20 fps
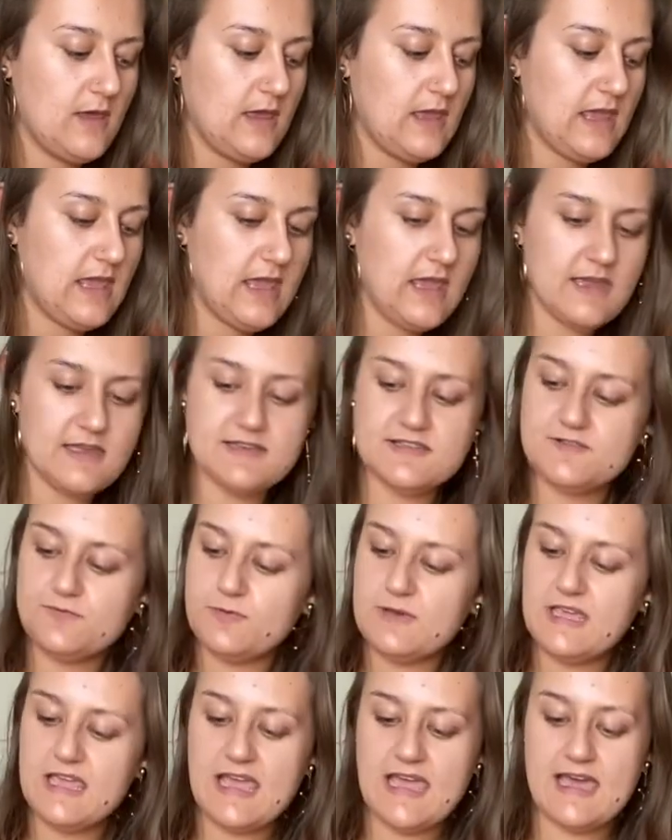And
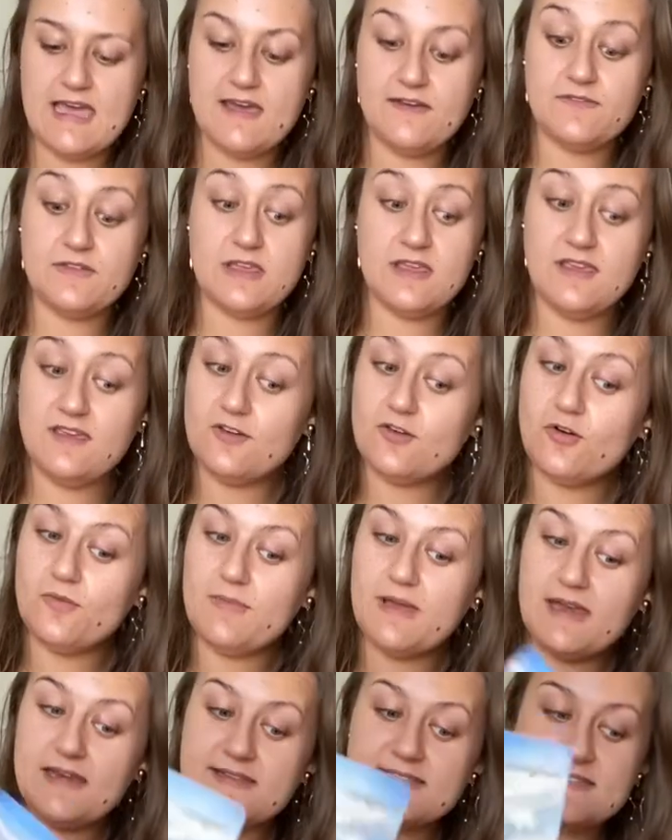we have Eagle
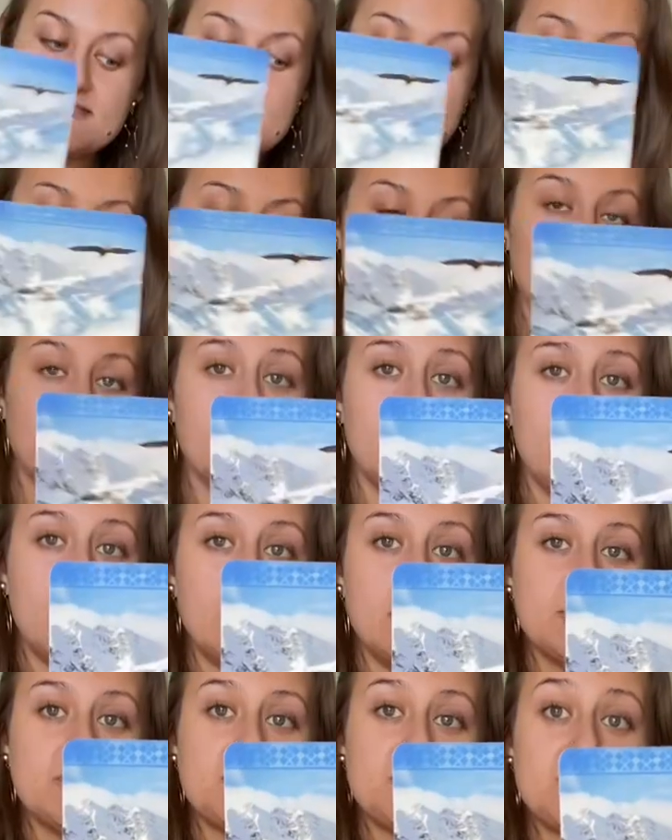Medicine.
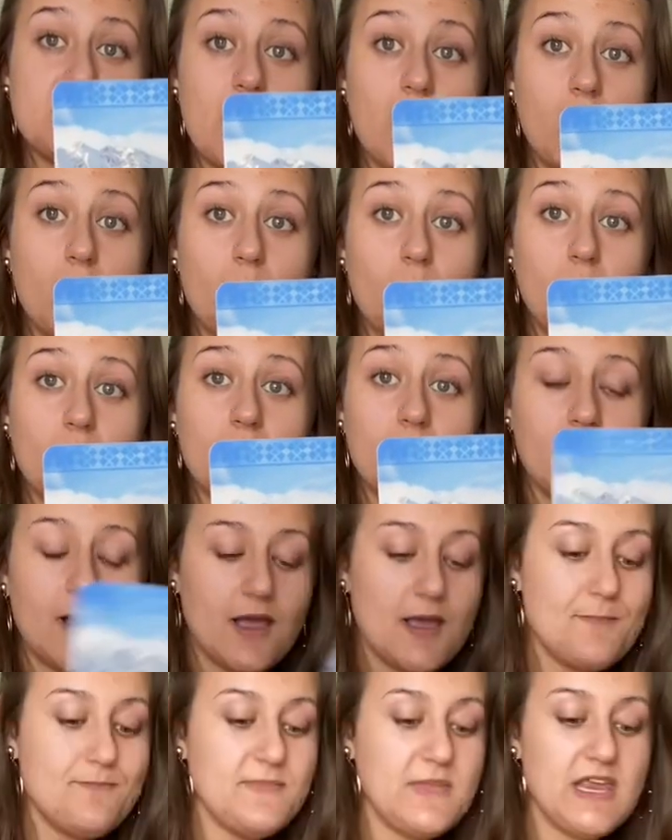So,
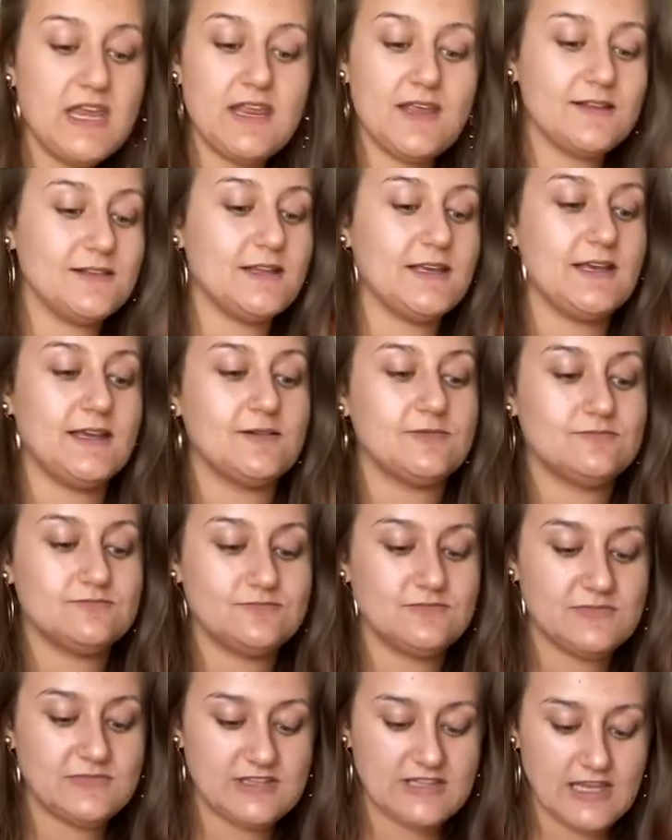immediately,
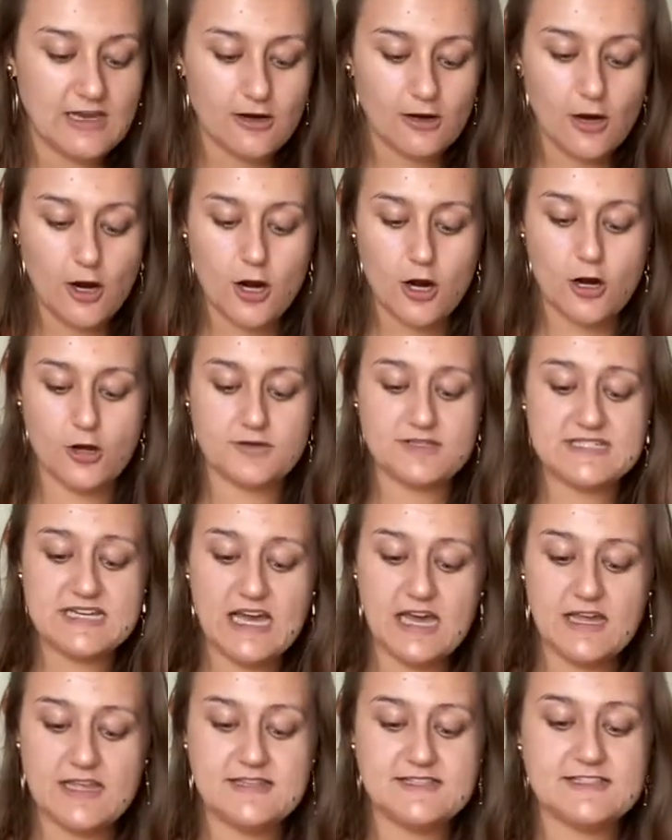there are
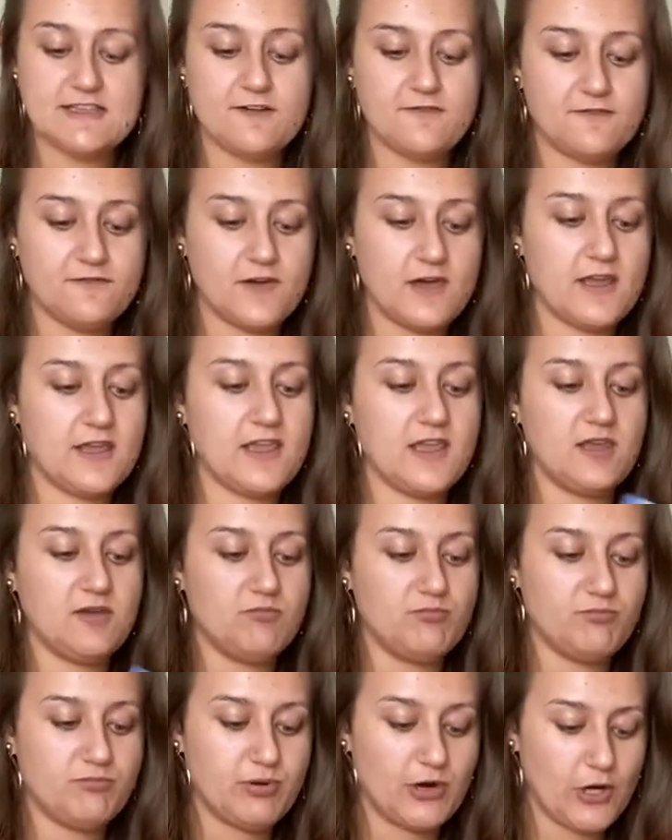tons of
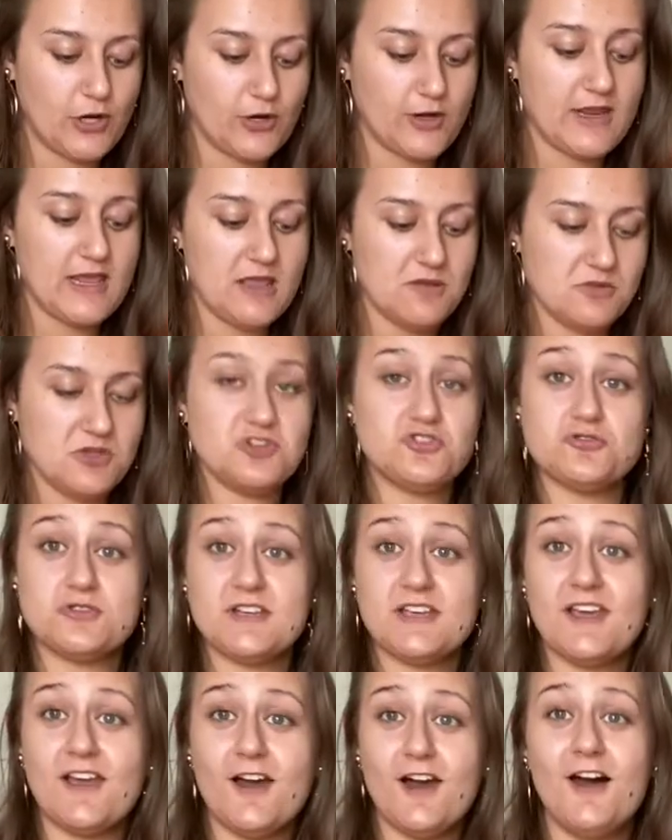fucking bird
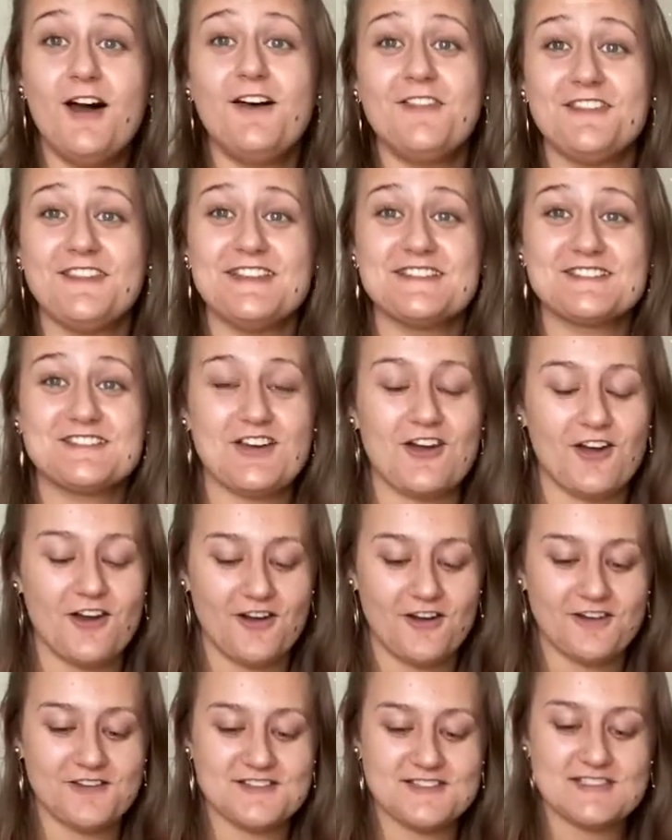imagery on these
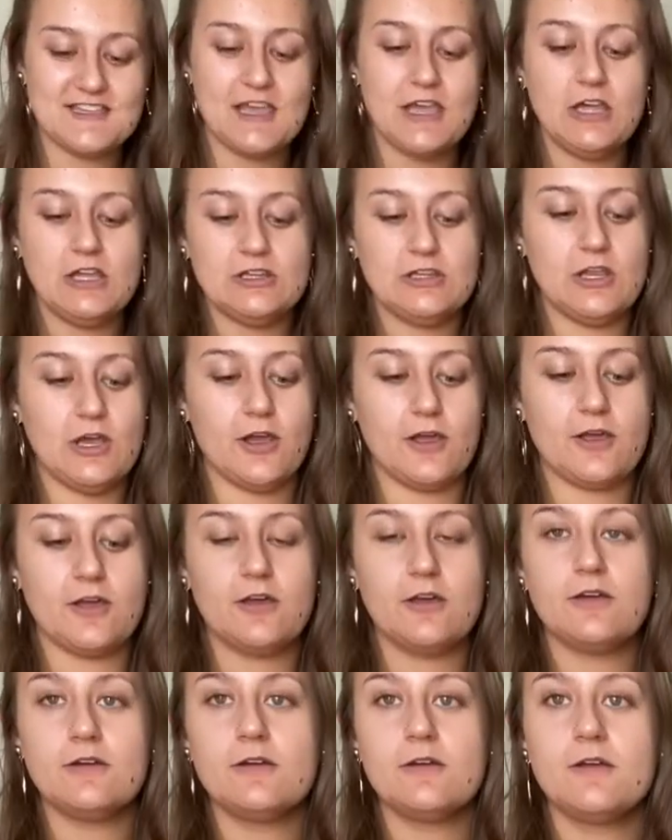cards.
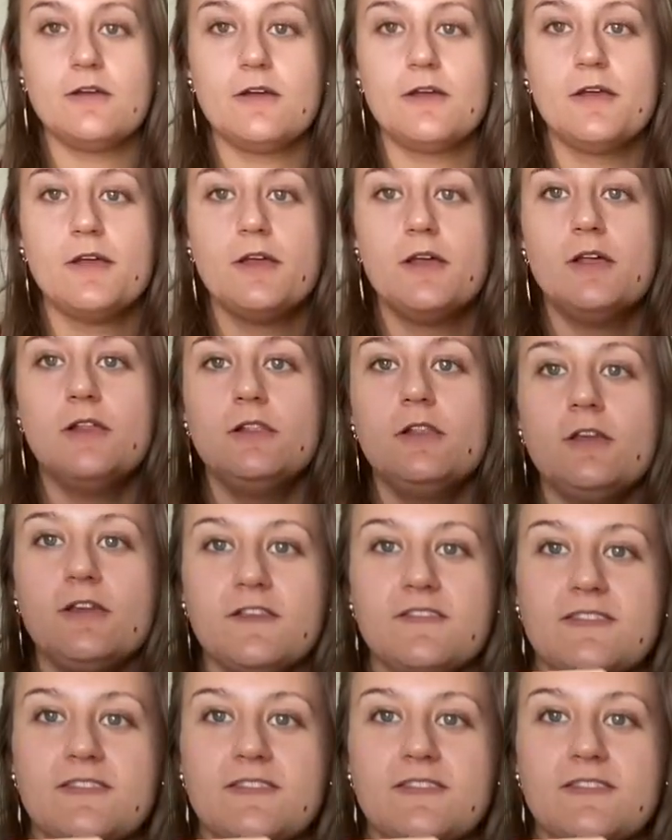Look